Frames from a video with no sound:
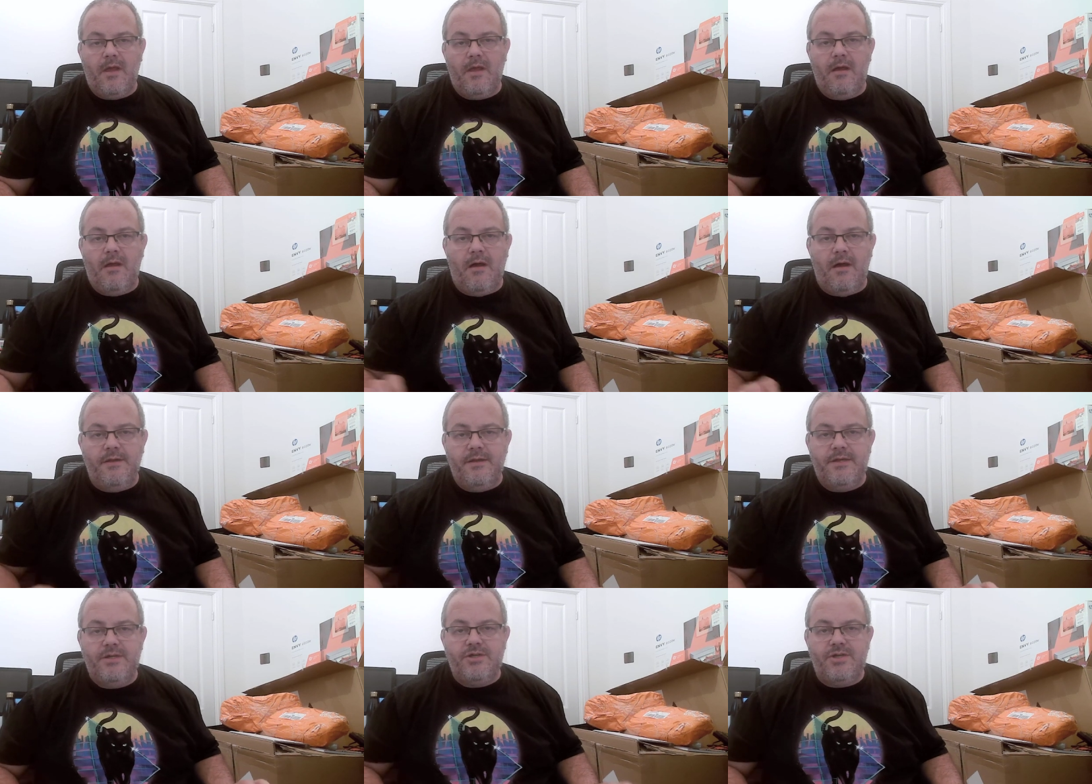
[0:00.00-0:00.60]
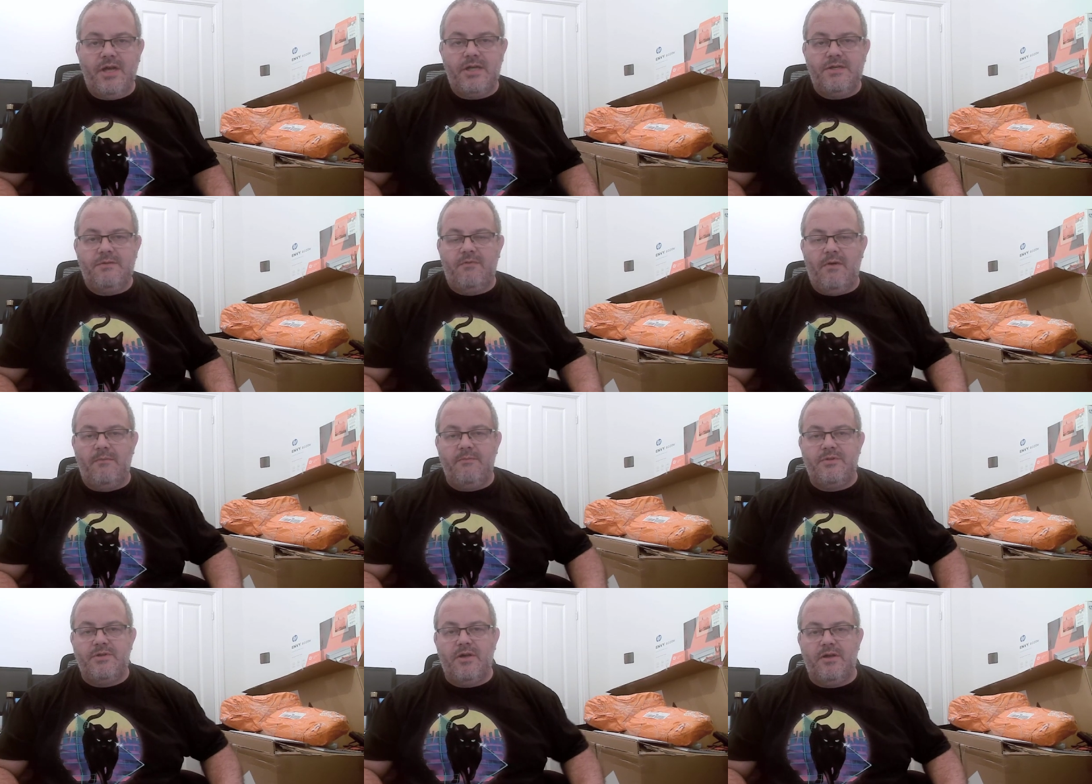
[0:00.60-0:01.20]
Hi, this is Jason
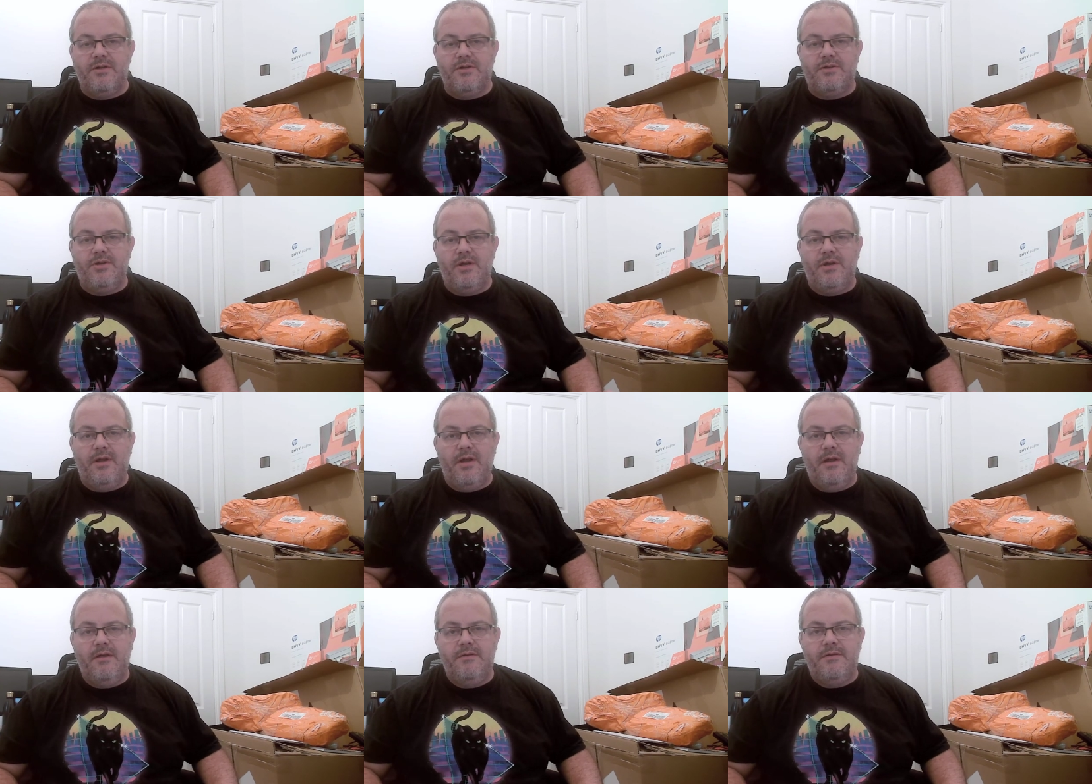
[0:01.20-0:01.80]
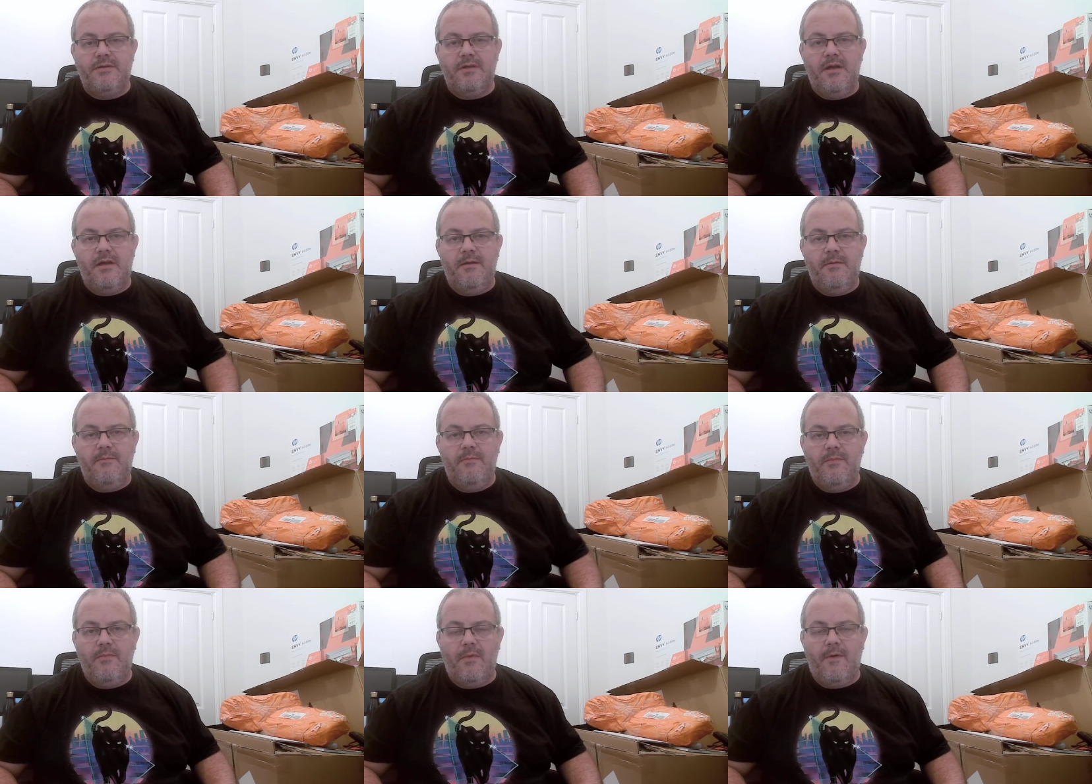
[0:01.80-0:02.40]
from Science Studios.
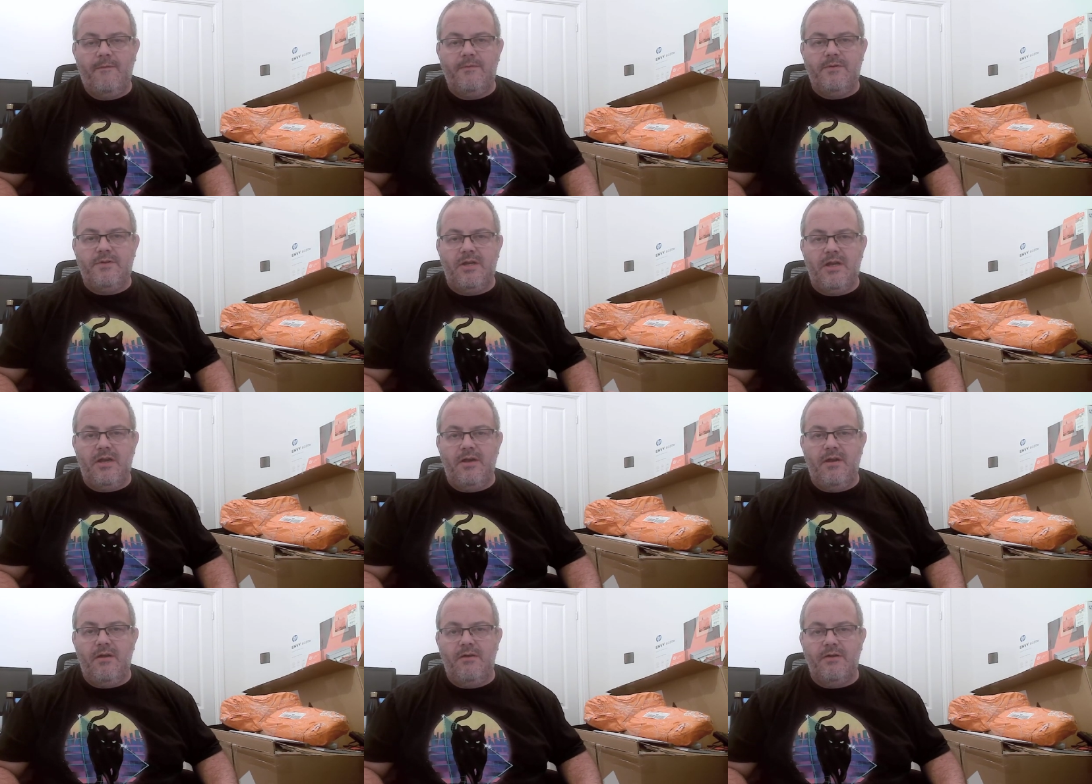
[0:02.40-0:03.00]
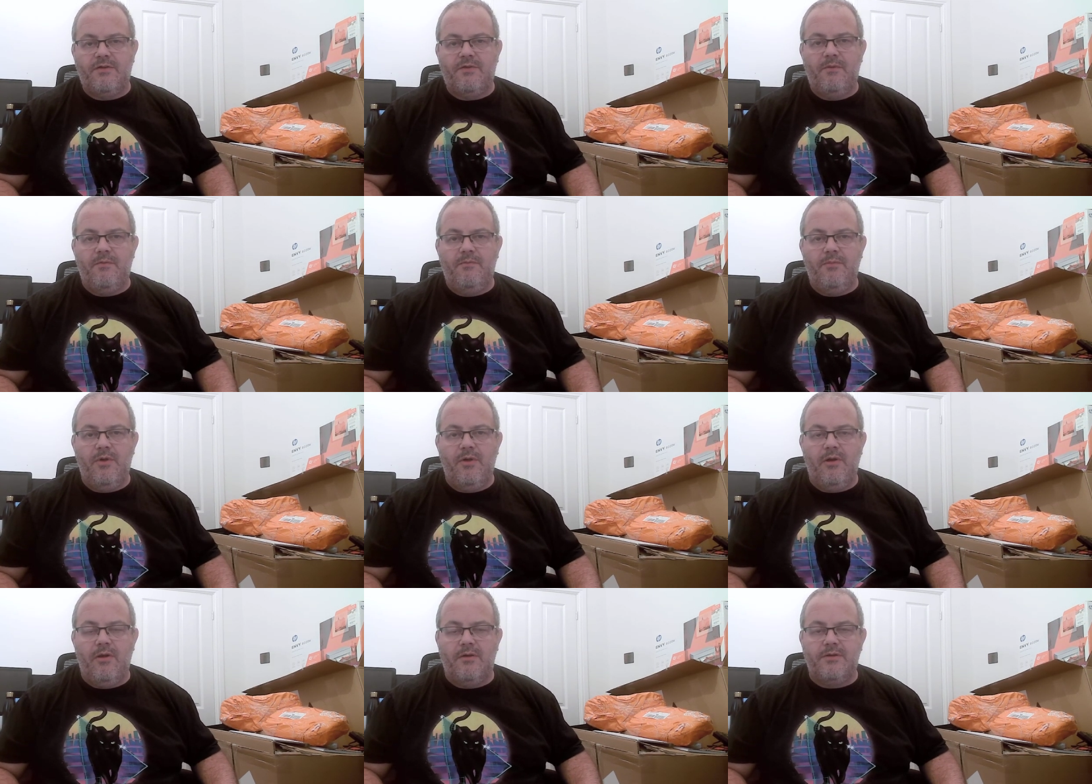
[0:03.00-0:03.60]
Obviously, you know us from
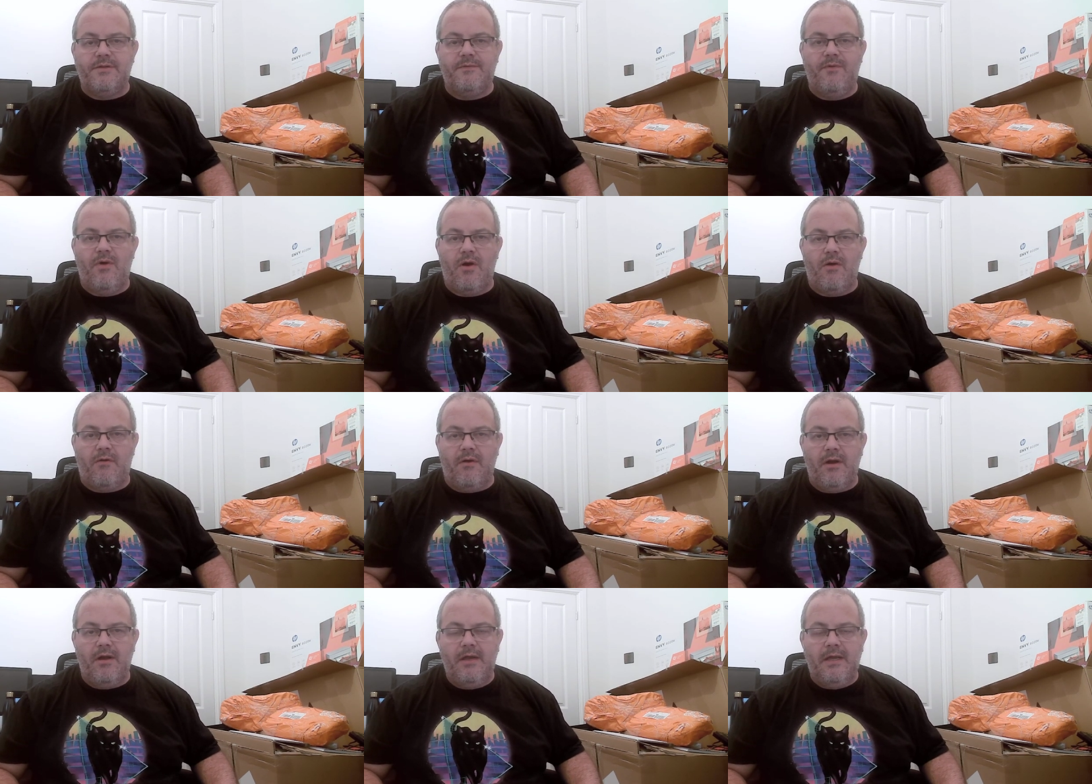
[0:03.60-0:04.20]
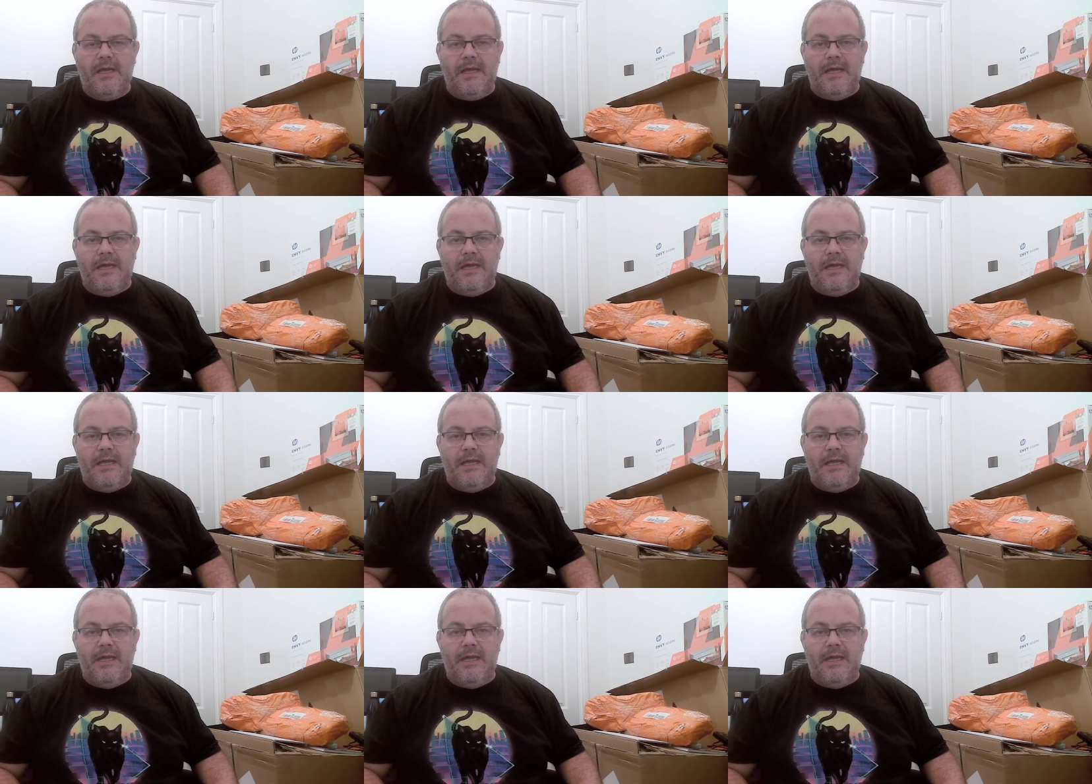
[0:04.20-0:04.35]
doing lots of horror.